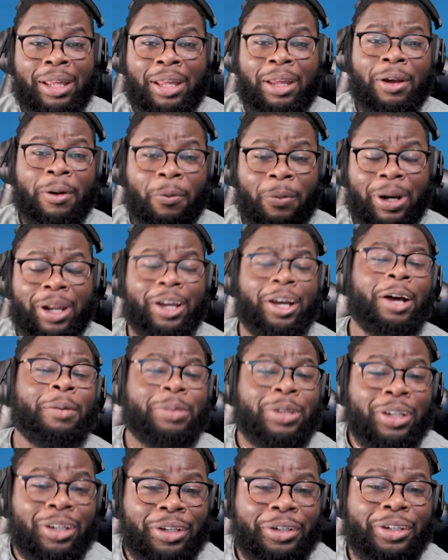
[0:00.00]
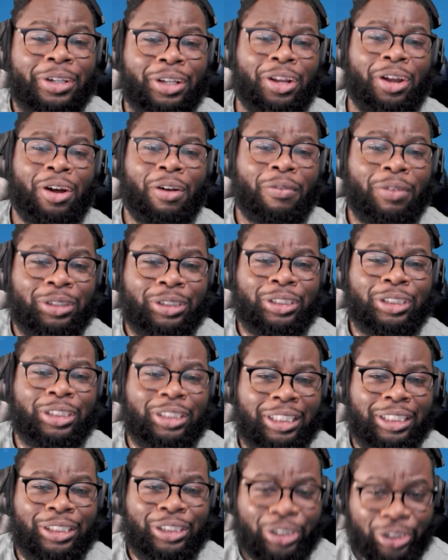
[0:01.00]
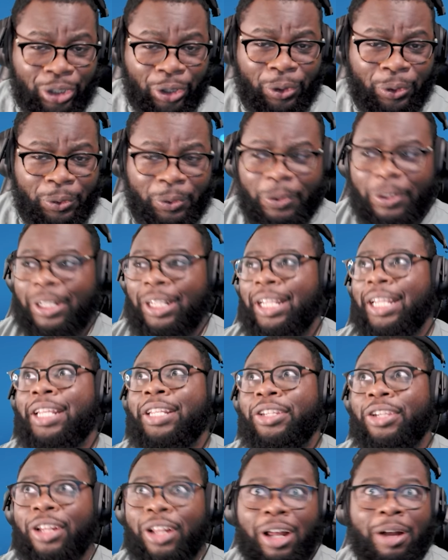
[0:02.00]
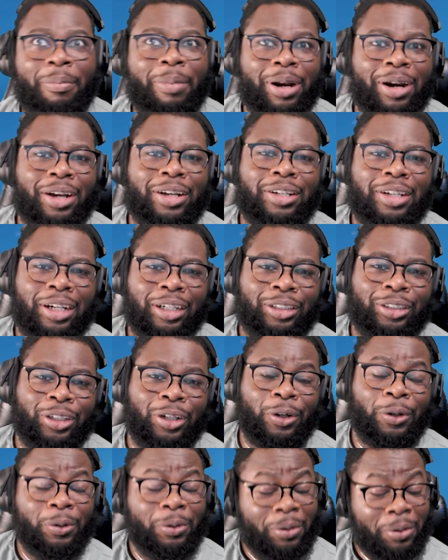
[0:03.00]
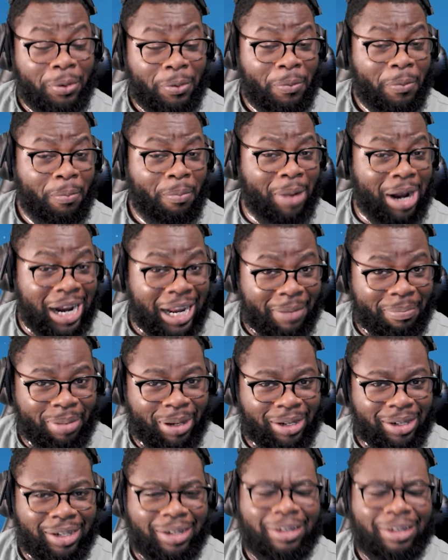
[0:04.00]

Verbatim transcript: when it comes to Yelan versus Ching Shou, is Yelan better than Ching Shou? My opinion,